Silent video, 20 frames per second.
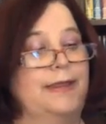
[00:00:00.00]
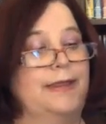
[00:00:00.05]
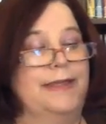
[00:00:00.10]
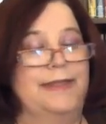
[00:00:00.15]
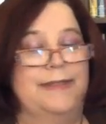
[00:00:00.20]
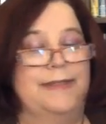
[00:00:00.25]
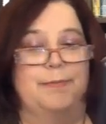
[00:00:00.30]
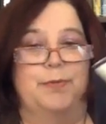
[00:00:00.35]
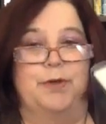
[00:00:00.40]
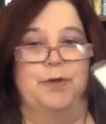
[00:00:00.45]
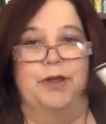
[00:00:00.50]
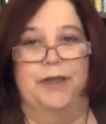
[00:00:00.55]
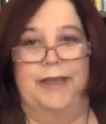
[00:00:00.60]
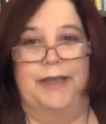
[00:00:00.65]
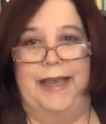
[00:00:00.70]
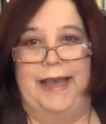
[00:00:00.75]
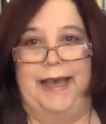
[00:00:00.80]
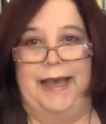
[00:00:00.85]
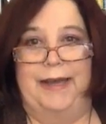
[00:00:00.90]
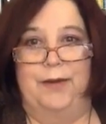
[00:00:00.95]
This
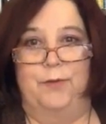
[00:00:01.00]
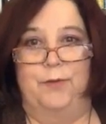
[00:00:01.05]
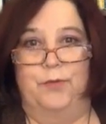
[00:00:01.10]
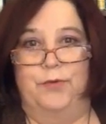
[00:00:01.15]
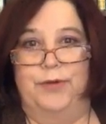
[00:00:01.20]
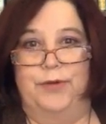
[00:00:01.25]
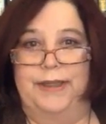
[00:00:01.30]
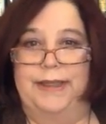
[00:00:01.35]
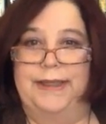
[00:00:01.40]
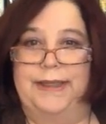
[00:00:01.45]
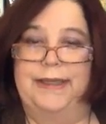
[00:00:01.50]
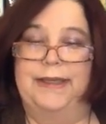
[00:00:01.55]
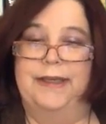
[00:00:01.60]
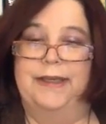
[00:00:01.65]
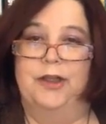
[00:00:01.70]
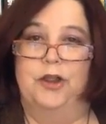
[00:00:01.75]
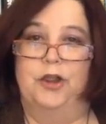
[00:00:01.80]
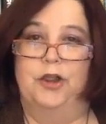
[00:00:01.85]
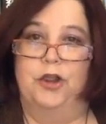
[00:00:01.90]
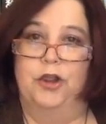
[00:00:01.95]
book had a
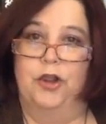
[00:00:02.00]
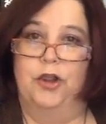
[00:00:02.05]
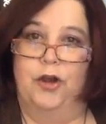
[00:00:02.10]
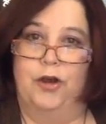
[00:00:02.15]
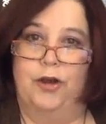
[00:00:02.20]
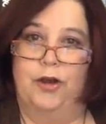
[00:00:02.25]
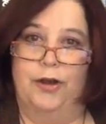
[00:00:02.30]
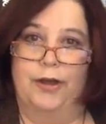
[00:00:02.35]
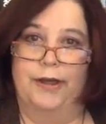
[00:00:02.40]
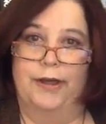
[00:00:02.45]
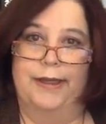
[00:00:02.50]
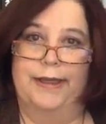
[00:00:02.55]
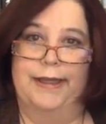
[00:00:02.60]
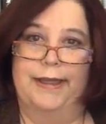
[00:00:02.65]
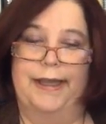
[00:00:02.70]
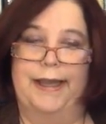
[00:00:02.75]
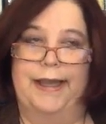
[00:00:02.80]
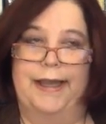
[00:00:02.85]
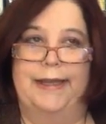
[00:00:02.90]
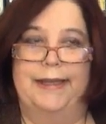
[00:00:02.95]
really long
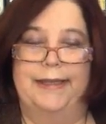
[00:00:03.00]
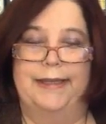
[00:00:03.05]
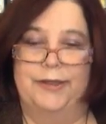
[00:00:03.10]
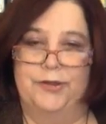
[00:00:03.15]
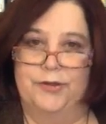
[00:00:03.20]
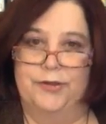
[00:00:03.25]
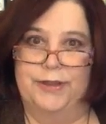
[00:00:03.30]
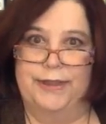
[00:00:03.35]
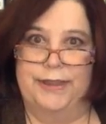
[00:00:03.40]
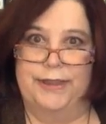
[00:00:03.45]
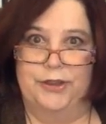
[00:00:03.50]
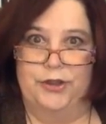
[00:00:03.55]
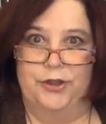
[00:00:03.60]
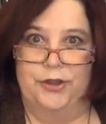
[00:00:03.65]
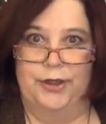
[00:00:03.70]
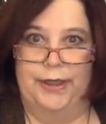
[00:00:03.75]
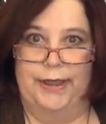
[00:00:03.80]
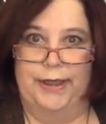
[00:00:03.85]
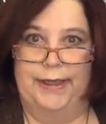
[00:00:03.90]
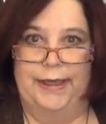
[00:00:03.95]
and interesting
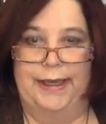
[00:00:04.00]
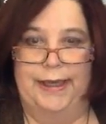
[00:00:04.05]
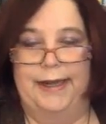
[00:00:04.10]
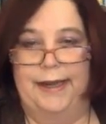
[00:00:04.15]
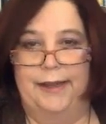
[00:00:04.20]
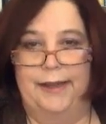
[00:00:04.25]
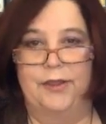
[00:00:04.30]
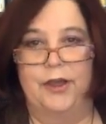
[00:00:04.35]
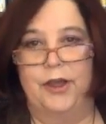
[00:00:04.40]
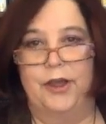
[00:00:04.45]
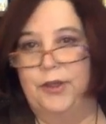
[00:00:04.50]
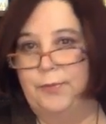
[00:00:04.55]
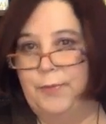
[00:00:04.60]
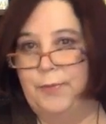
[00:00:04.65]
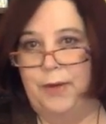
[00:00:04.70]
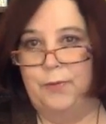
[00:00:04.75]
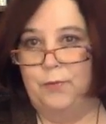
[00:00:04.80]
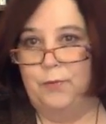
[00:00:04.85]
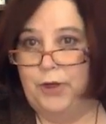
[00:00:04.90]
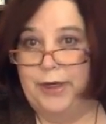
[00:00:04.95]
journey, and I thought you
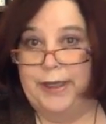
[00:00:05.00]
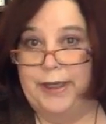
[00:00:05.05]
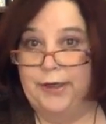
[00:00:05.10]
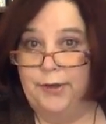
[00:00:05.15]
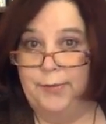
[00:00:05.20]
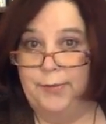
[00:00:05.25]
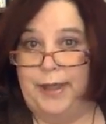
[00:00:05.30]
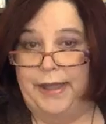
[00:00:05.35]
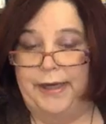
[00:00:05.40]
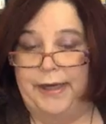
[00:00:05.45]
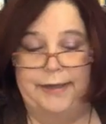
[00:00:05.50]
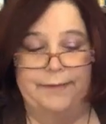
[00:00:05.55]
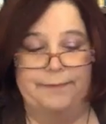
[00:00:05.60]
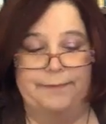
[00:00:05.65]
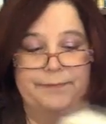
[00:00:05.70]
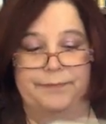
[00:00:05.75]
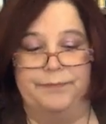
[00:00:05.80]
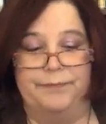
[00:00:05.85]
might want to hear about it.